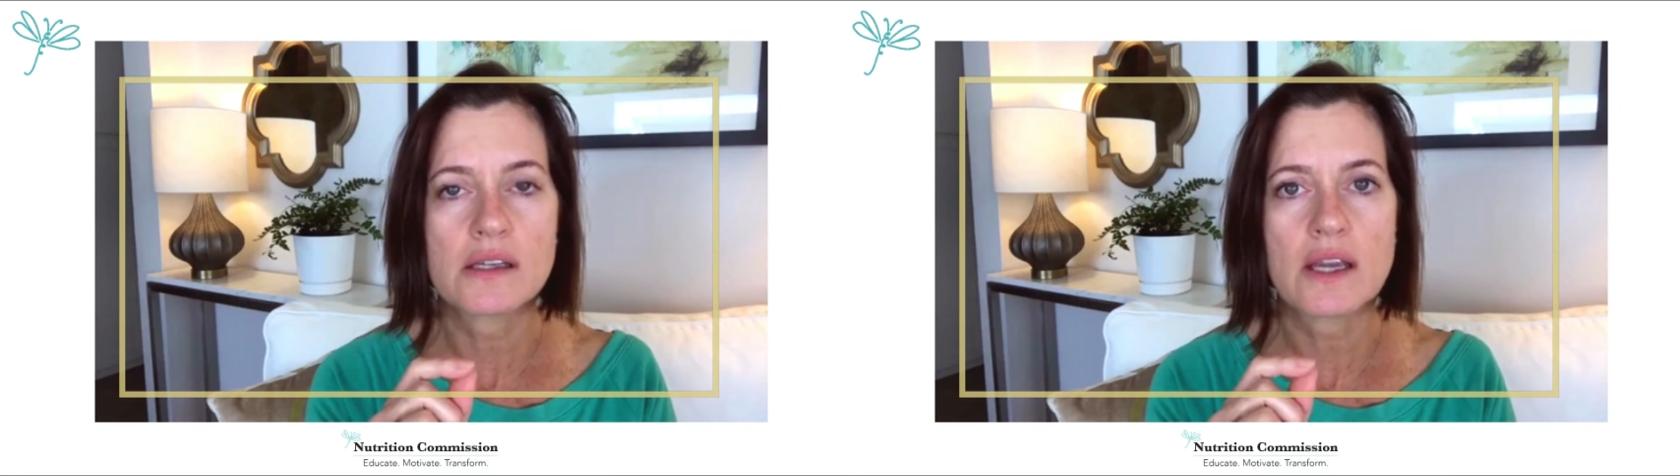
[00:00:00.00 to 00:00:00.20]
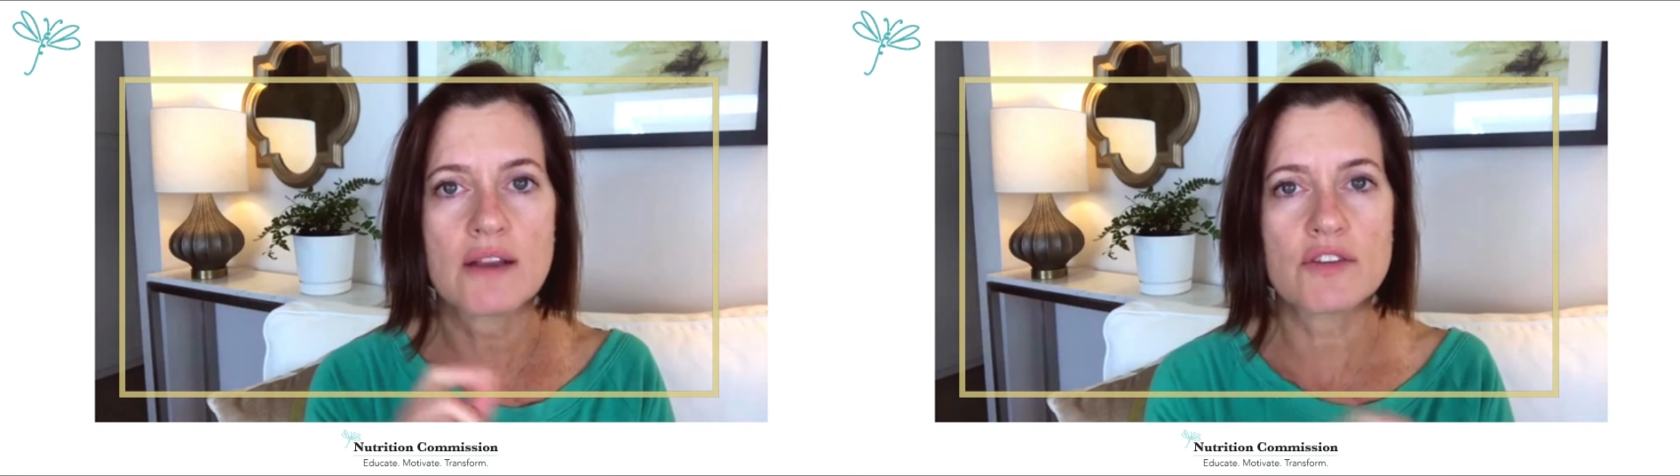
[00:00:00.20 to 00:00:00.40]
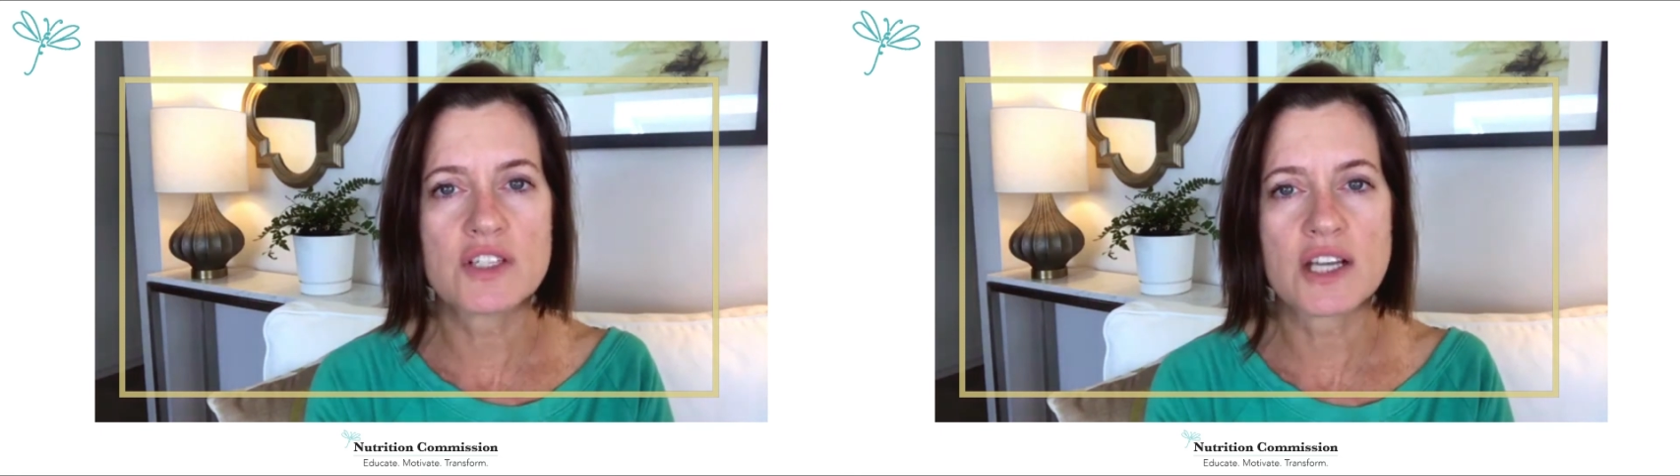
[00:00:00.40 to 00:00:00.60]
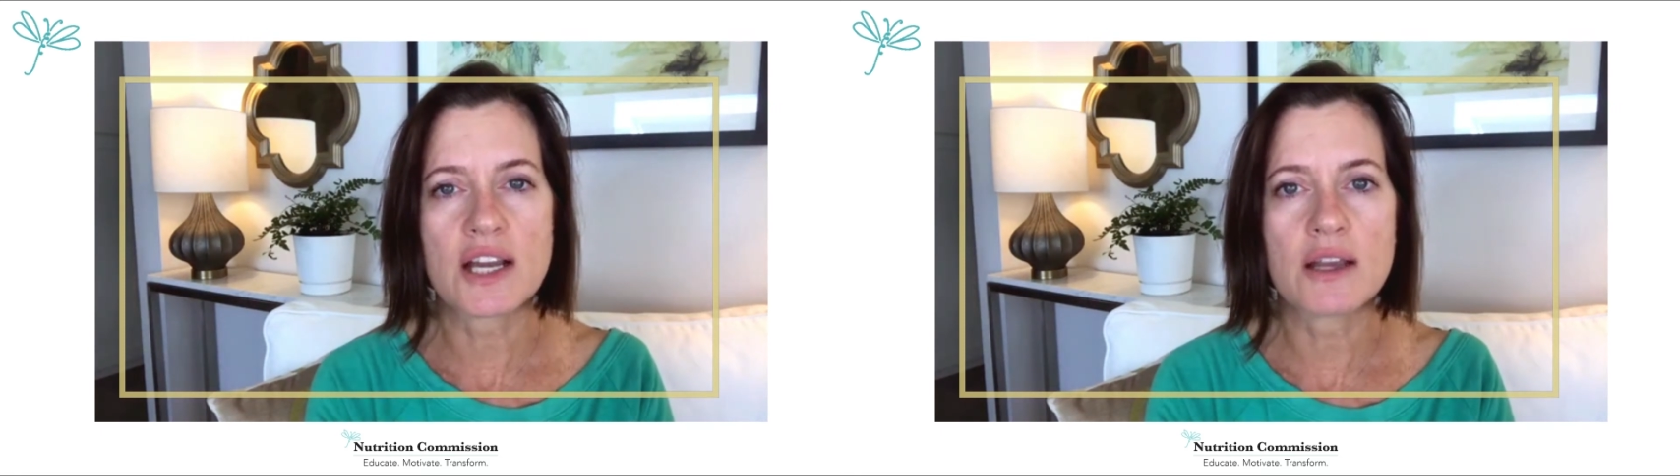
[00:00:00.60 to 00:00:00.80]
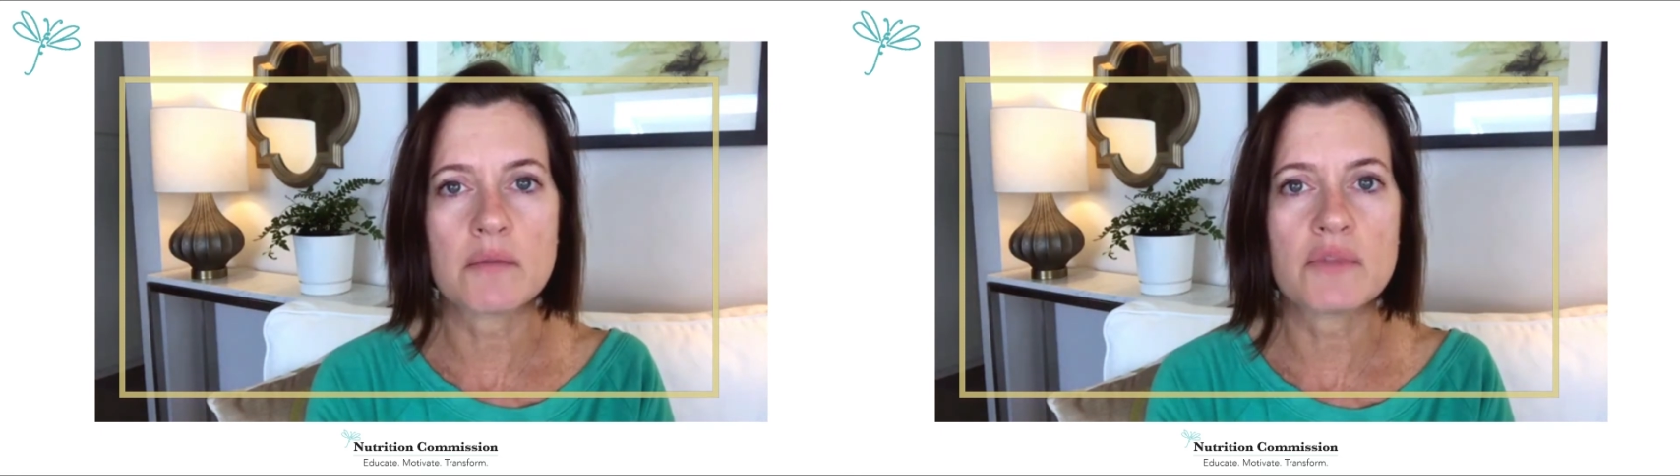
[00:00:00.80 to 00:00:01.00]
every
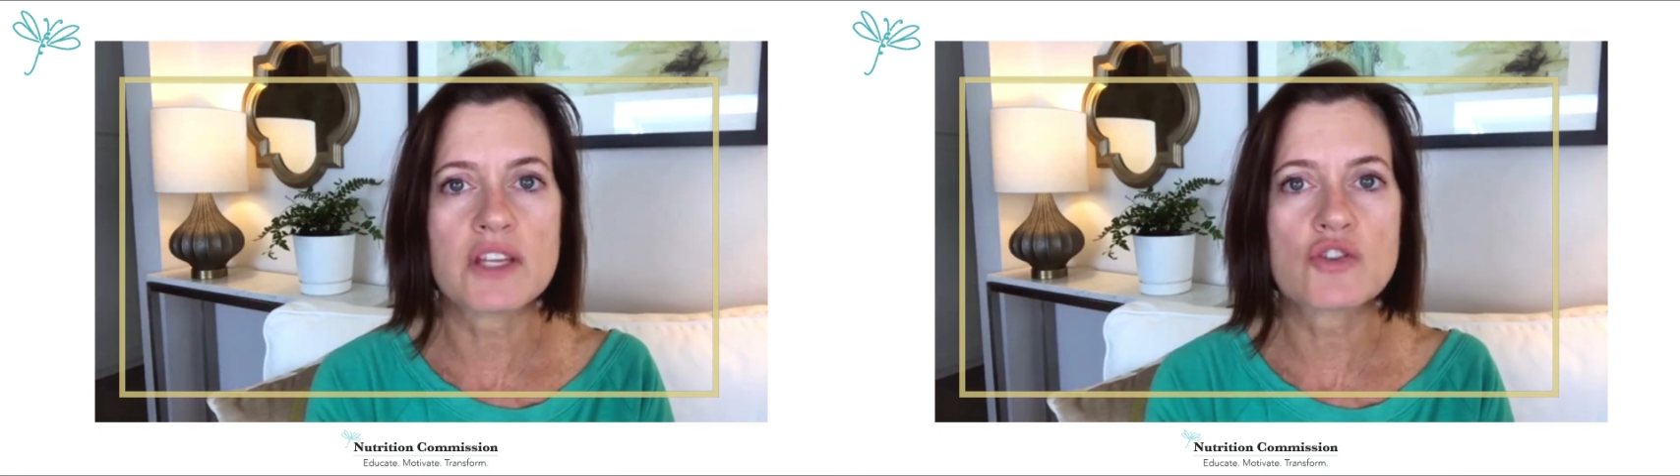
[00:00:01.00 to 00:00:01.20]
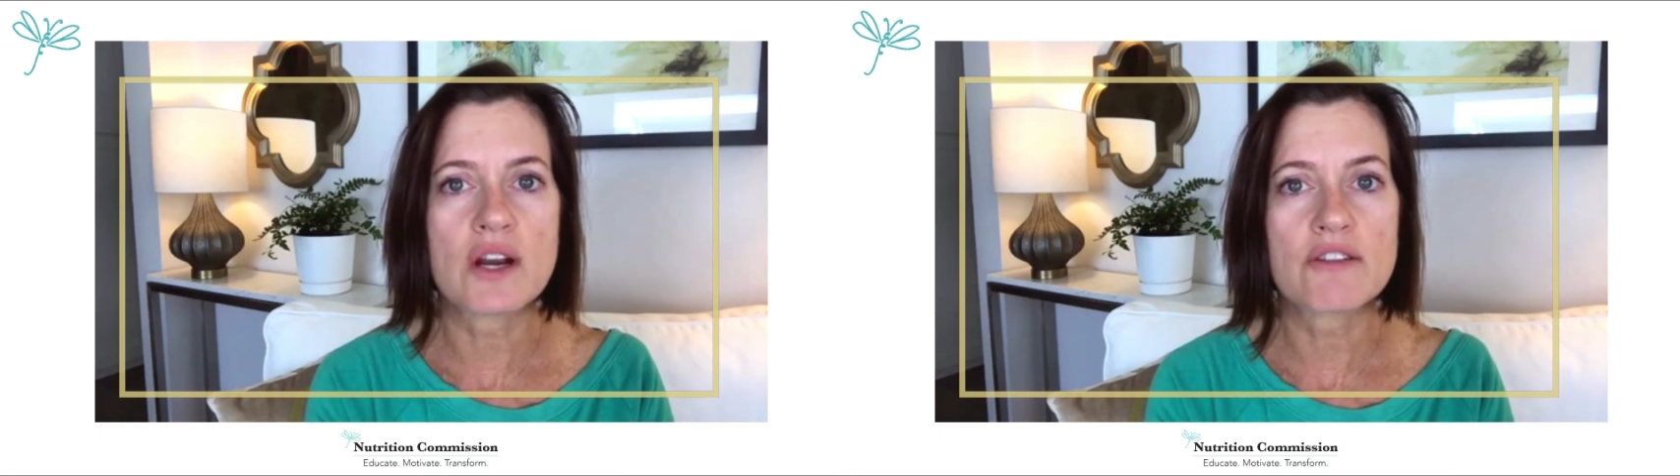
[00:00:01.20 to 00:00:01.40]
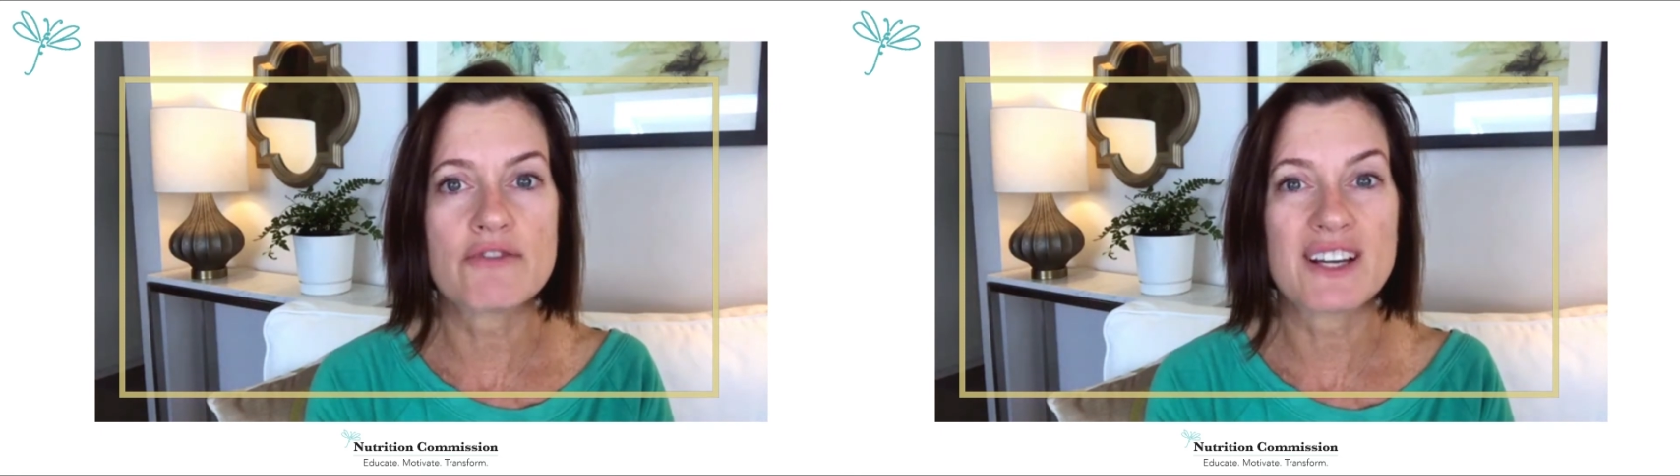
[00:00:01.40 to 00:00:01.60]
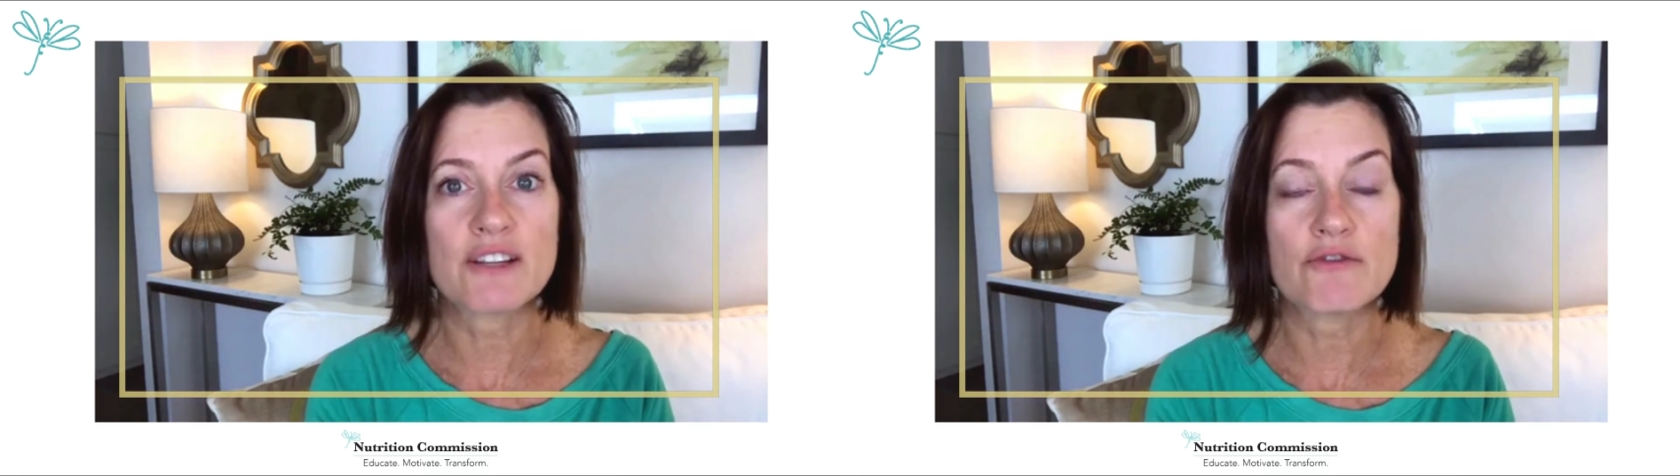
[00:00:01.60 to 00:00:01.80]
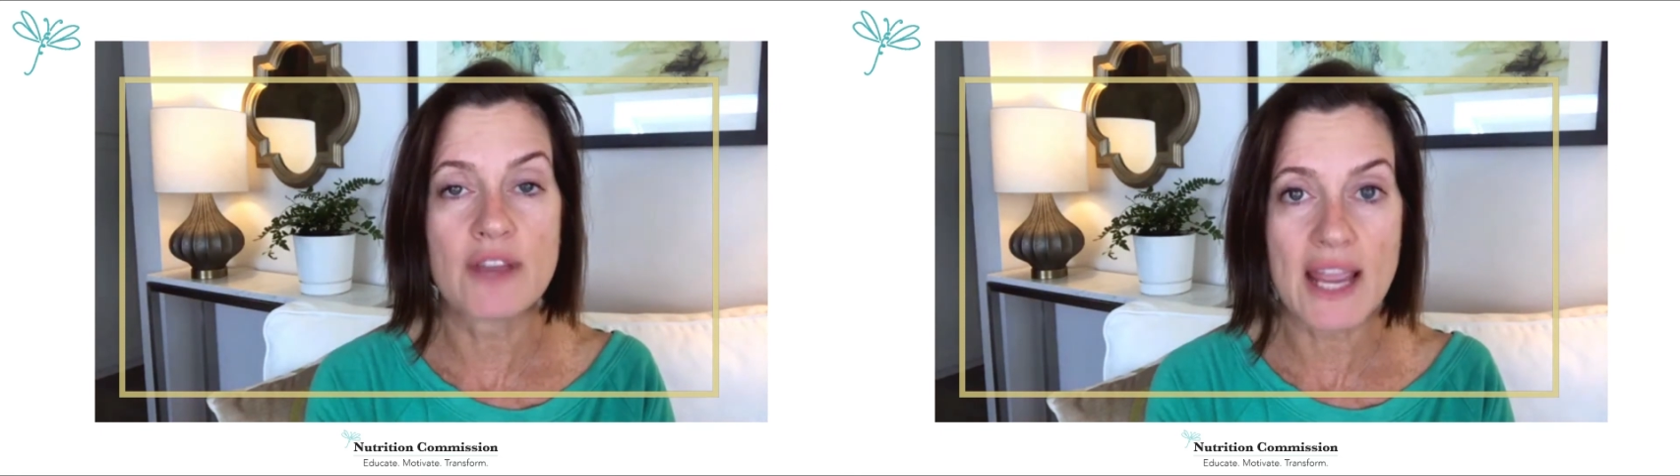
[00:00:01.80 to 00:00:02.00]
time they try to find
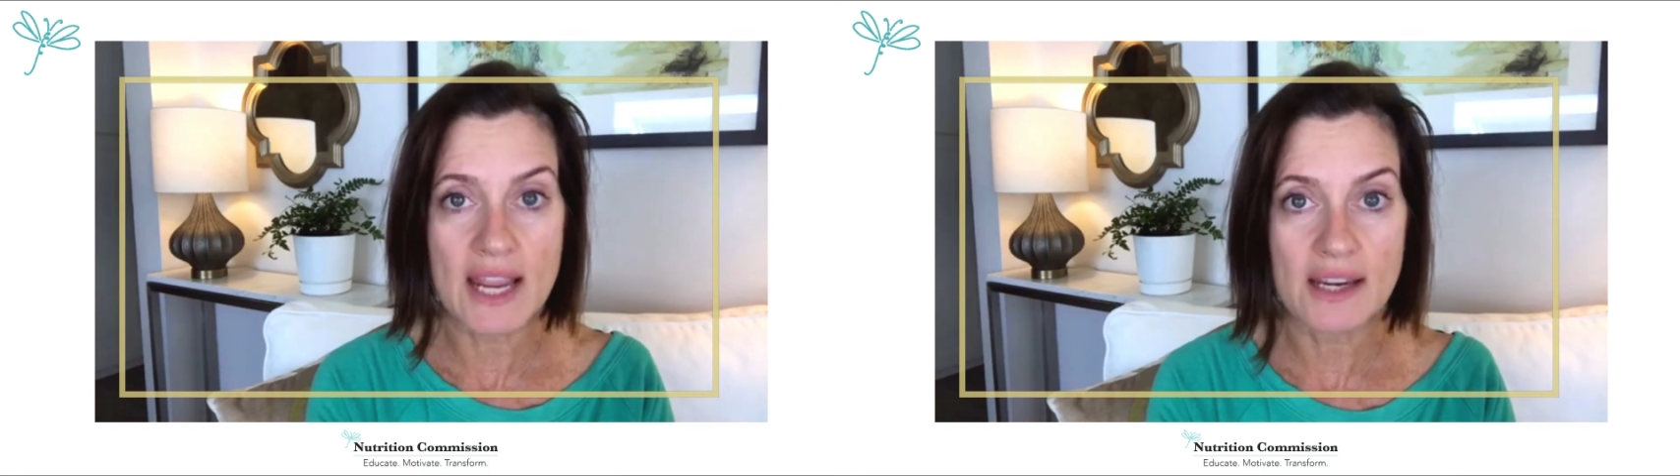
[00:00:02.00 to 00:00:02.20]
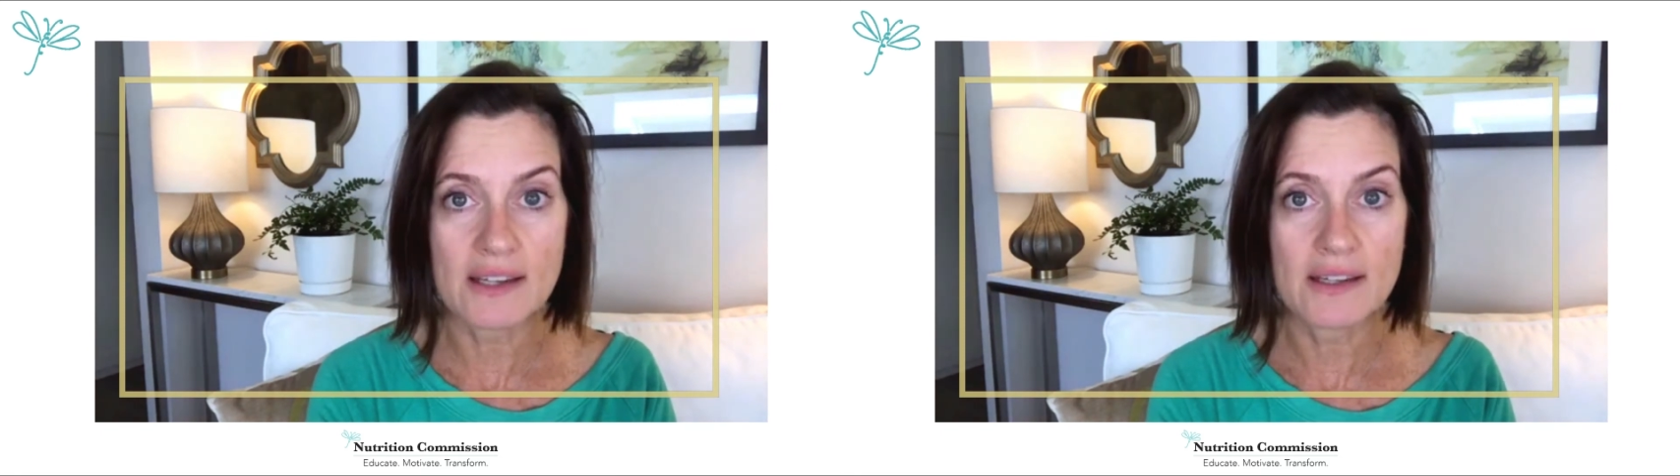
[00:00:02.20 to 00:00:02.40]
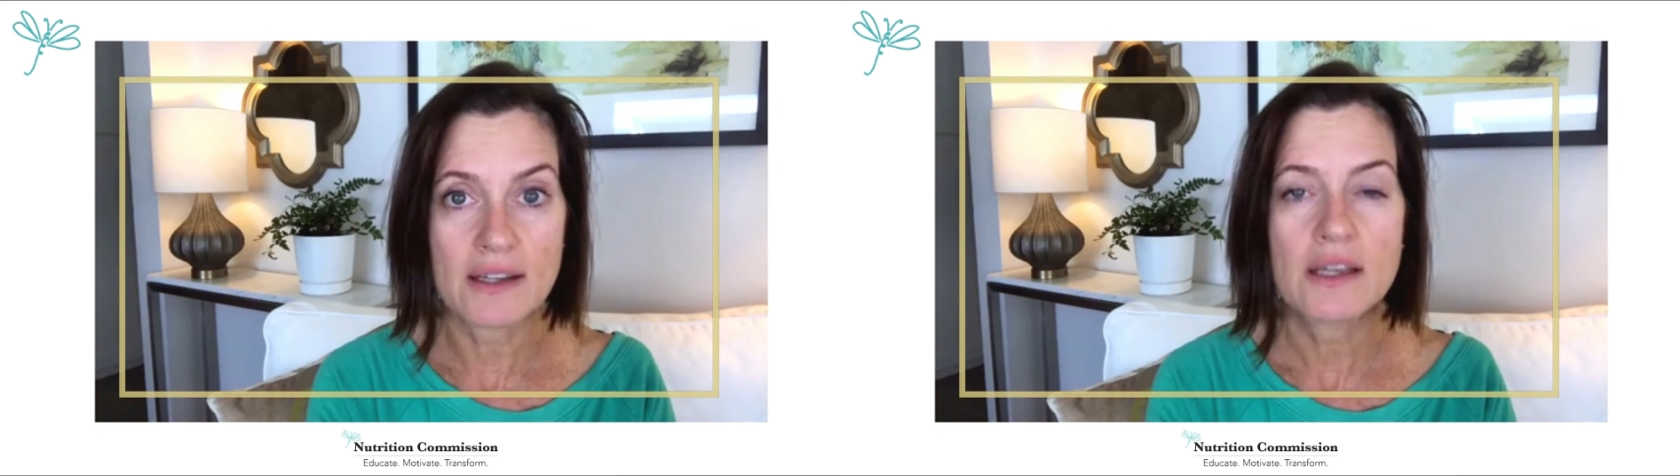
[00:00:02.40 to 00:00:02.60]
a vein,